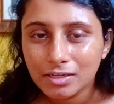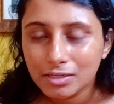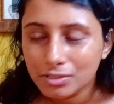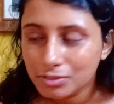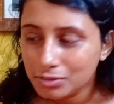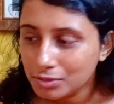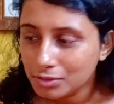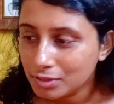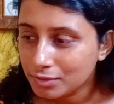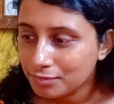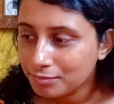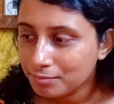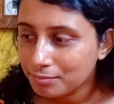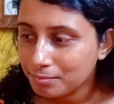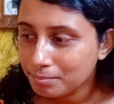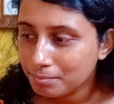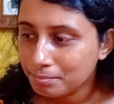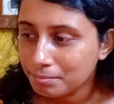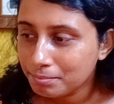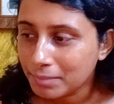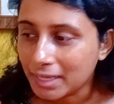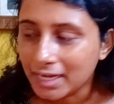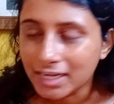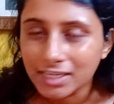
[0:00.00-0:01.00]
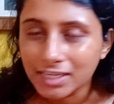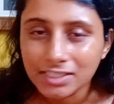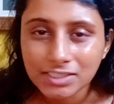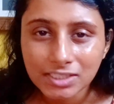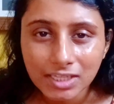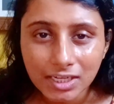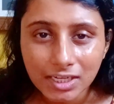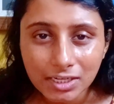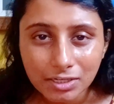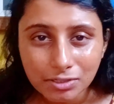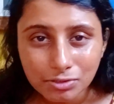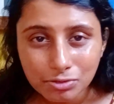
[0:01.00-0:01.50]
Your parents
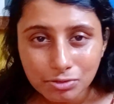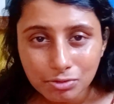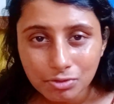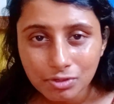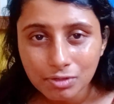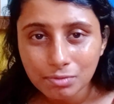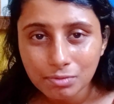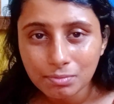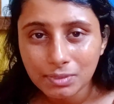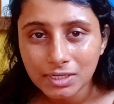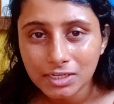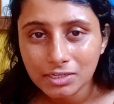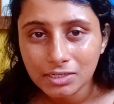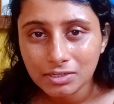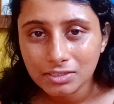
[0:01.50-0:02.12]
are your soulmate,